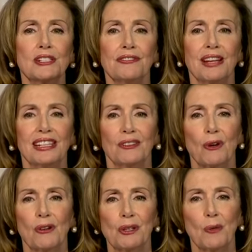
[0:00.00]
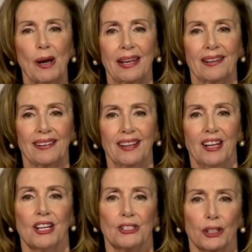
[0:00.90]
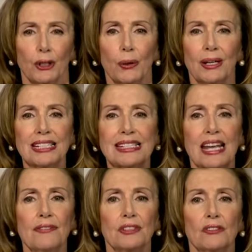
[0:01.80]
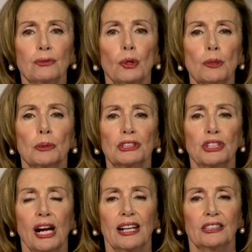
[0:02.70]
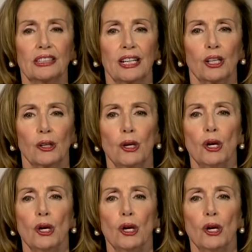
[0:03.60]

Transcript: and defending Roe v. Wade, securing safe and affordable child care,